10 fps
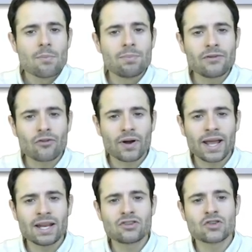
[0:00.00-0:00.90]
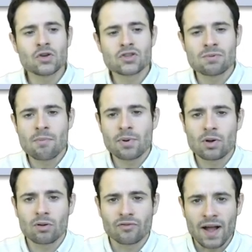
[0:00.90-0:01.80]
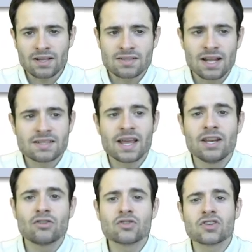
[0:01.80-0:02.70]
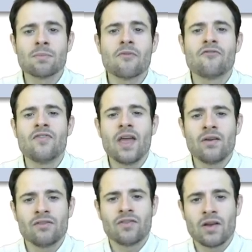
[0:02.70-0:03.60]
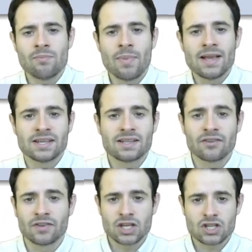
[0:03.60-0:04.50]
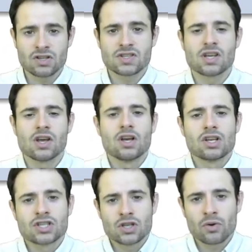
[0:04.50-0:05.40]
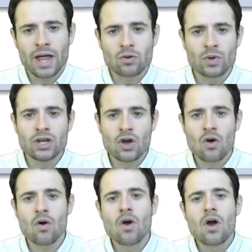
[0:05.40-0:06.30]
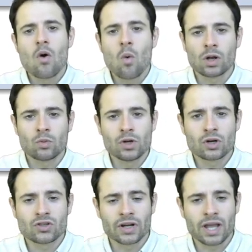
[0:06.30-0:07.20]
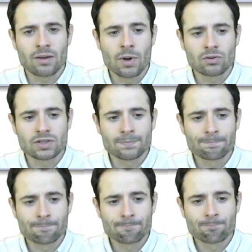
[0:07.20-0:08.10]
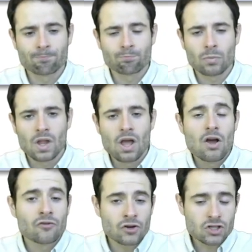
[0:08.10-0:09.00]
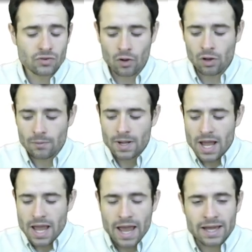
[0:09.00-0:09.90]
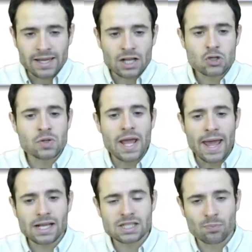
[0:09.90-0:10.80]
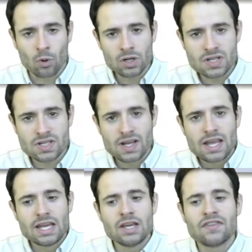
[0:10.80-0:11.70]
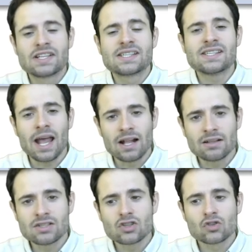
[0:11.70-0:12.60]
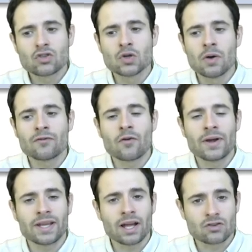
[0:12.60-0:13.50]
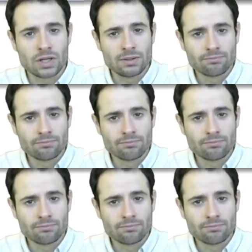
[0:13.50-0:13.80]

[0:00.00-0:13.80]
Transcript: Before I get into some empirical facts, let's get into some very, very basic definitions so that we know what we are talking about. First of all, a country exports if it sells to a foreign country